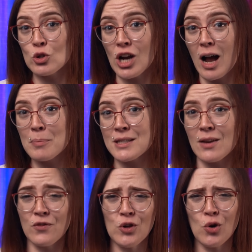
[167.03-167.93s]
shops,
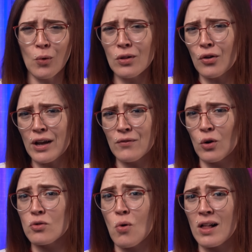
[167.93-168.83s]
if you are looking for
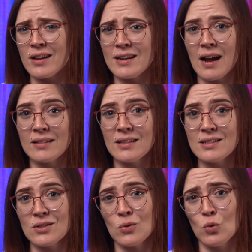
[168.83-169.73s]
a quality
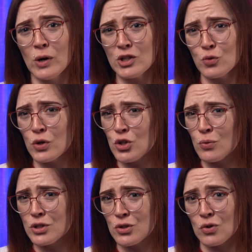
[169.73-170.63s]
necklace, which would you
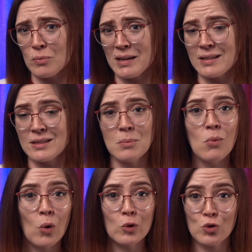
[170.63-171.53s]
assume is the
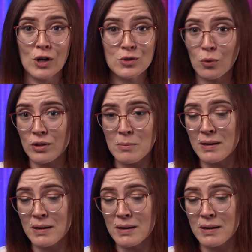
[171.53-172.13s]
more trustworthy